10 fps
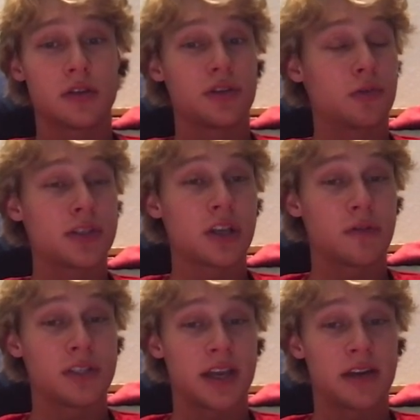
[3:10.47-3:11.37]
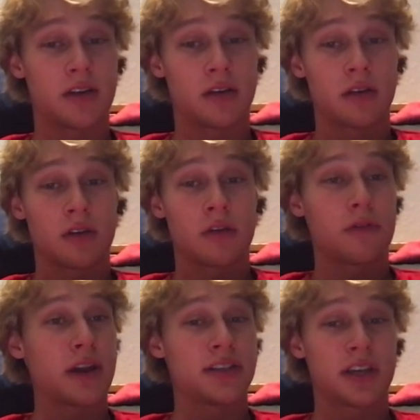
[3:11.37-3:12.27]
using oneself as data,
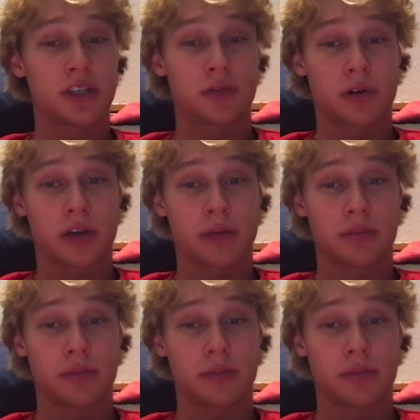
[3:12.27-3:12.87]
find a sanctuary, and